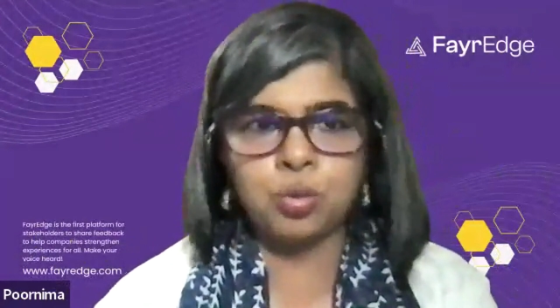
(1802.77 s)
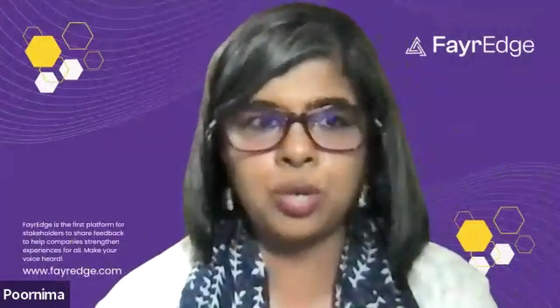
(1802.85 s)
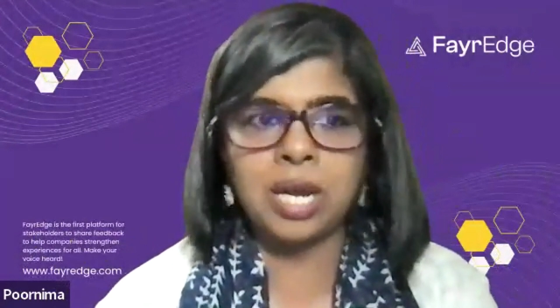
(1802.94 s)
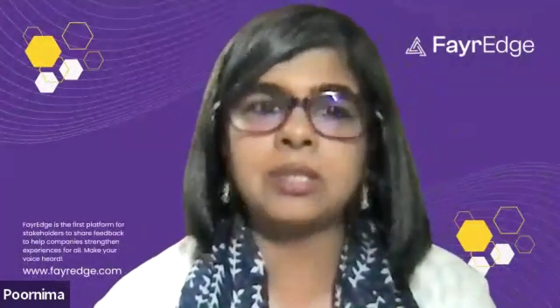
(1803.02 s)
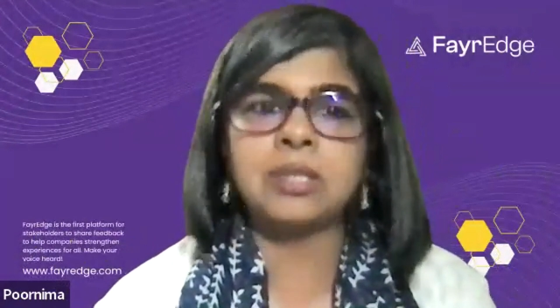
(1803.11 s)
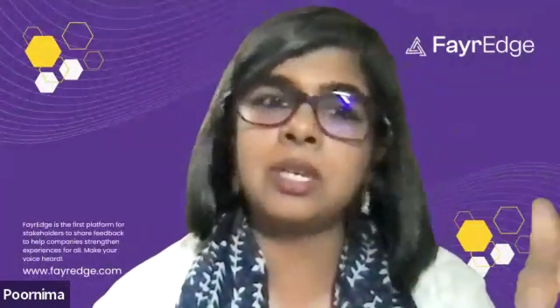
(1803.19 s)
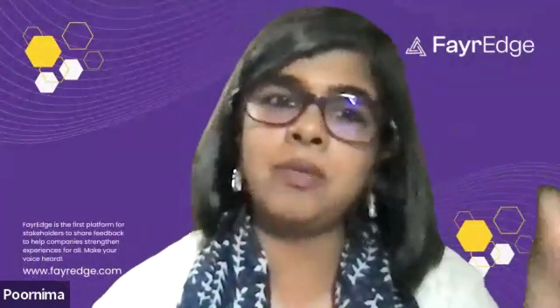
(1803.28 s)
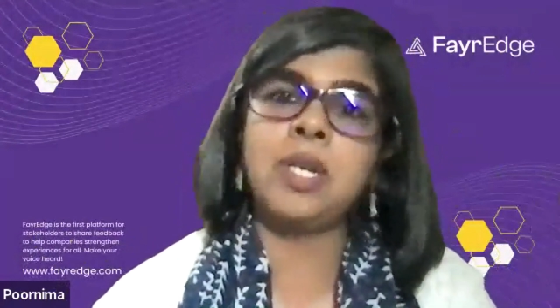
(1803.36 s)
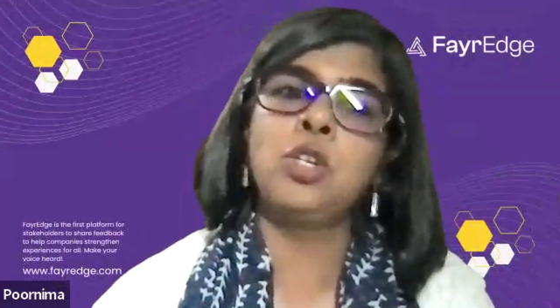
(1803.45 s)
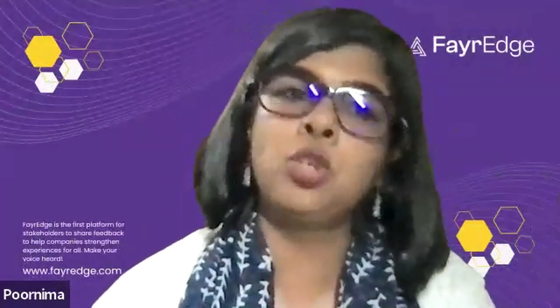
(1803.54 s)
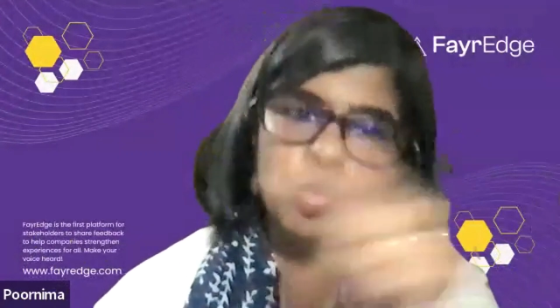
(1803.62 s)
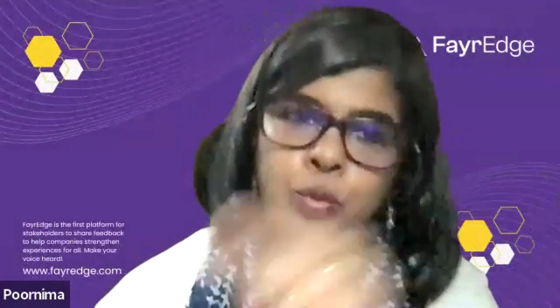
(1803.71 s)
to rather than
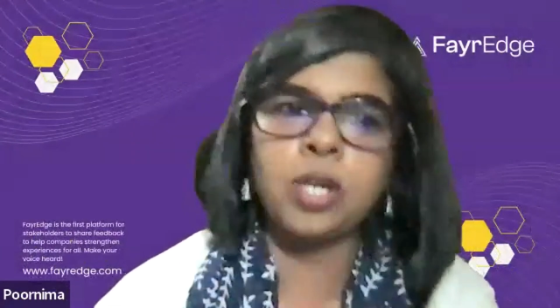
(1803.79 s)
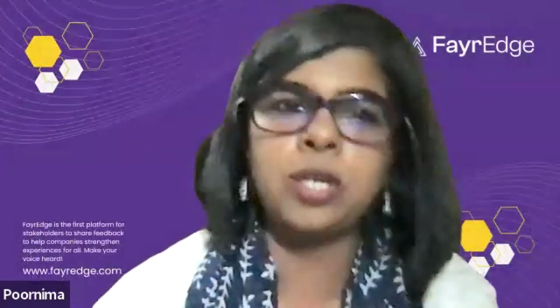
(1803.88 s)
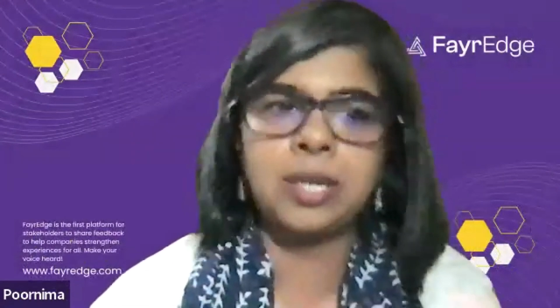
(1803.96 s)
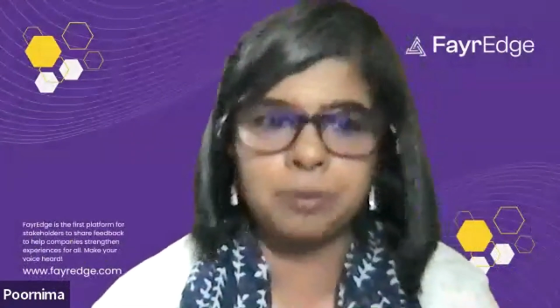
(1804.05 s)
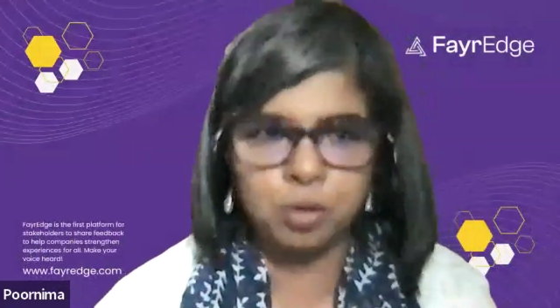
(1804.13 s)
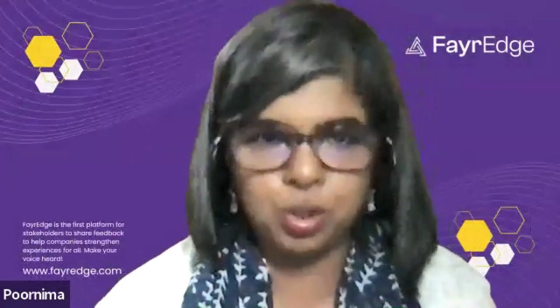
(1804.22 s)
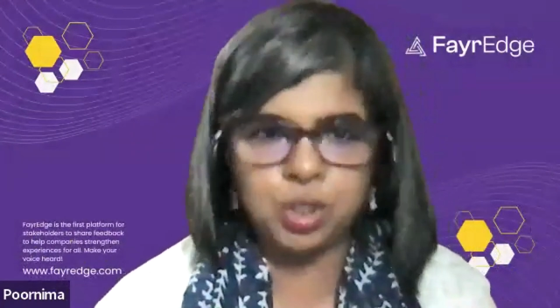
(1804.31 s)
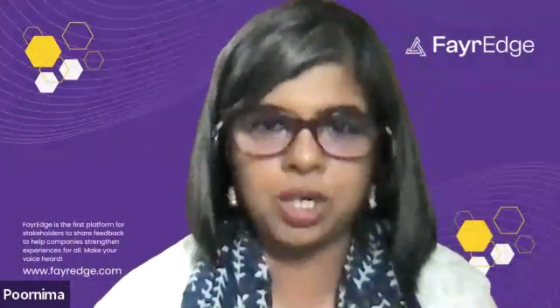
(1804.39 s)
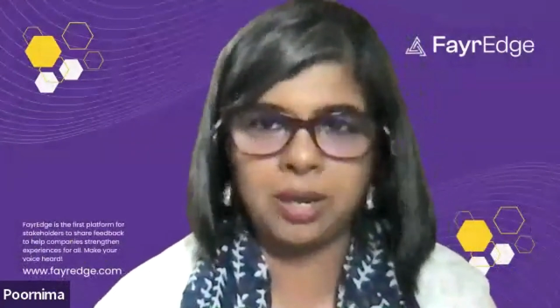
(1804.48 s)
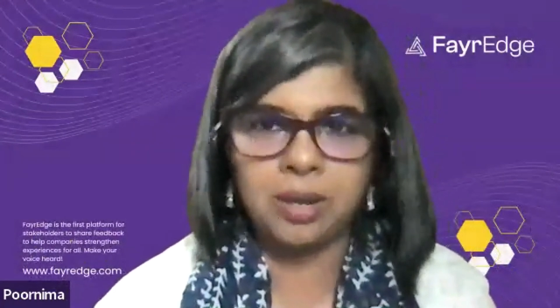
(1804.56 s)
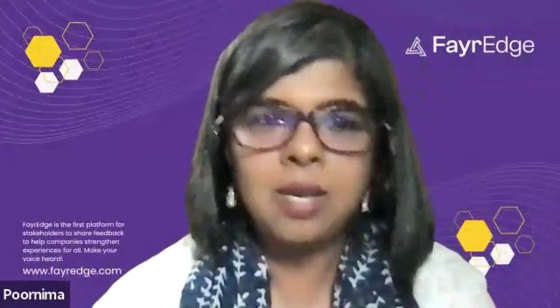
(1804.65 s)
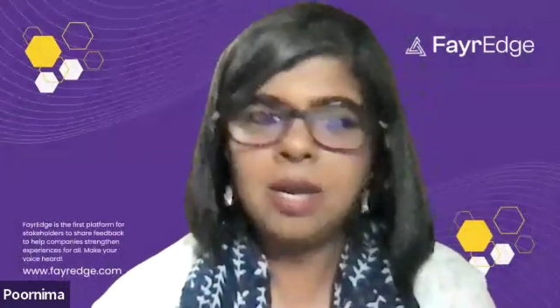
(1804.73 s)
when you want them to
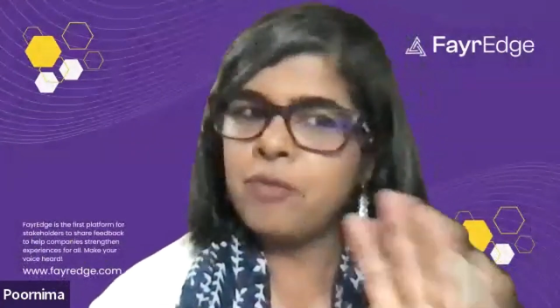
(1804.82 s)
share.